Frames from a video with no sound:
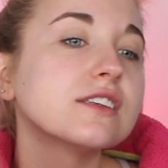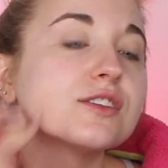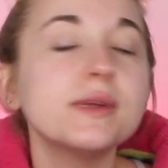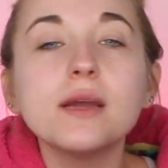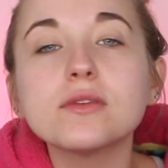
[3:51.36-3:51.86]

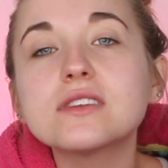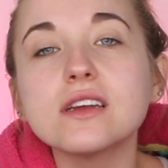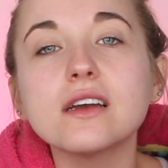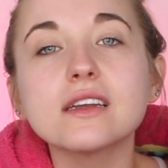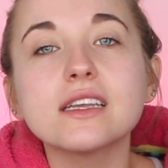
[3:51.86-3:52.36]
to be able
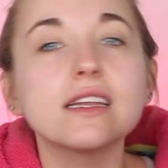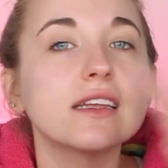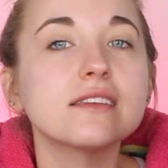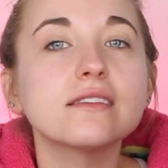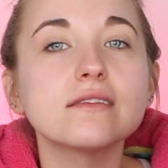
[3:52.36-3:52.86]
to get
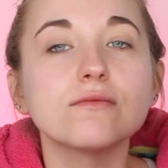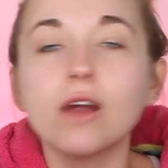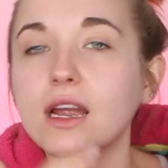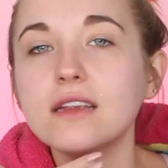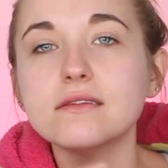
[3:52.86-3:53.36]
it
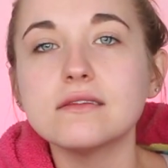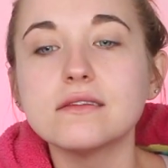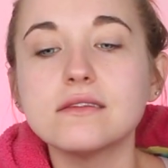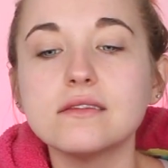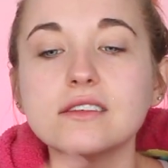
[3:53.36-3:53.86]
right,
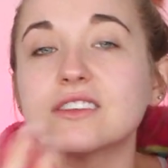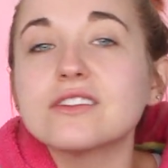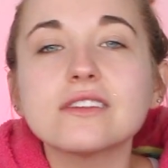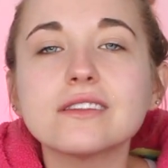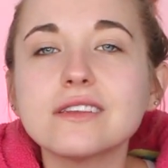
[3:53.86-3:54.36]
you can
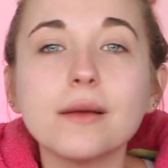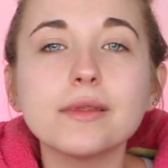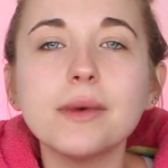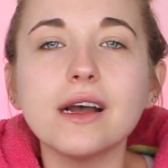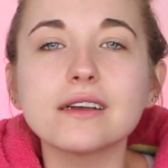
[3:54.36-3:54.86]
just look on the top of
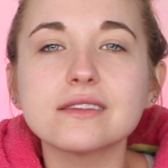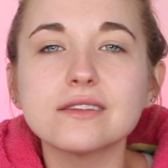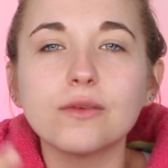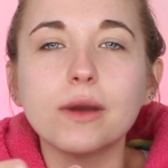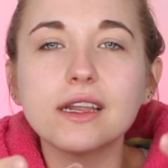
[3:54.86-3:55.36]
the
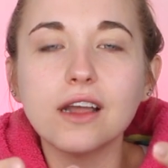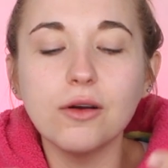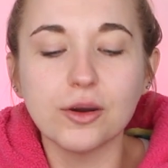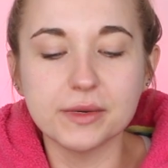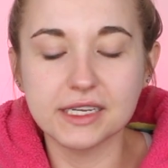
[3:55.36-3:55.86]
box. Way to
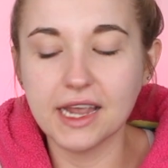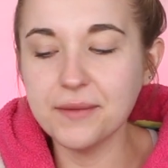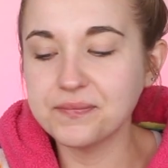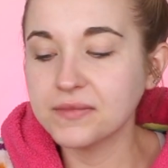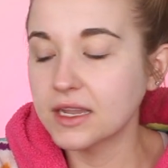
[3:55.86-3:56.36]
go, Urban
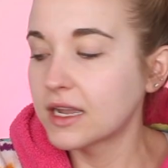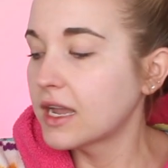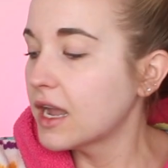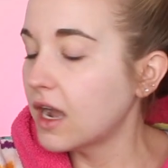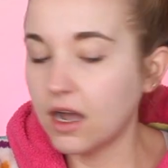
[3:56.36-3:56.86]
Decay.
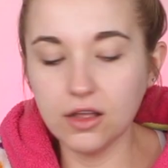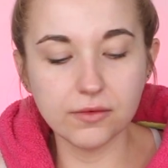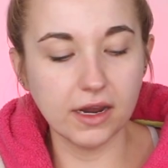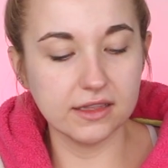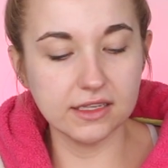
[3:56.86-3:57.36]

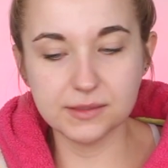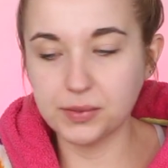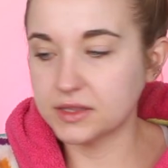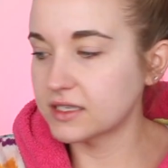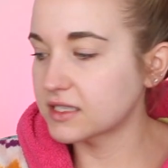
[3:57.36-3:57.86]
All right, let's
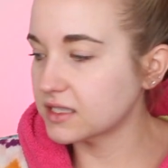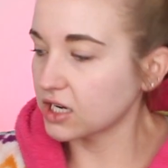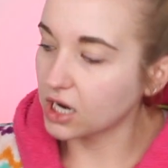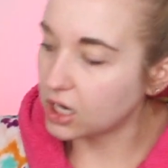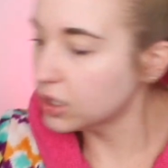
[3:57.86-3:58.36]
put this
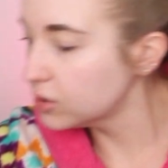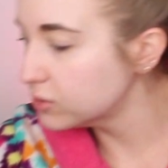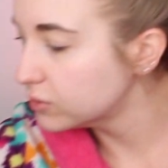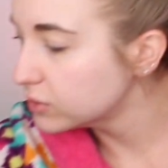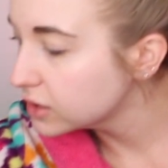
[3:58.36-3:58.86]
sucker
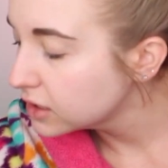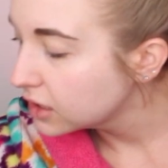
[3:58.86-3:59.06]
on.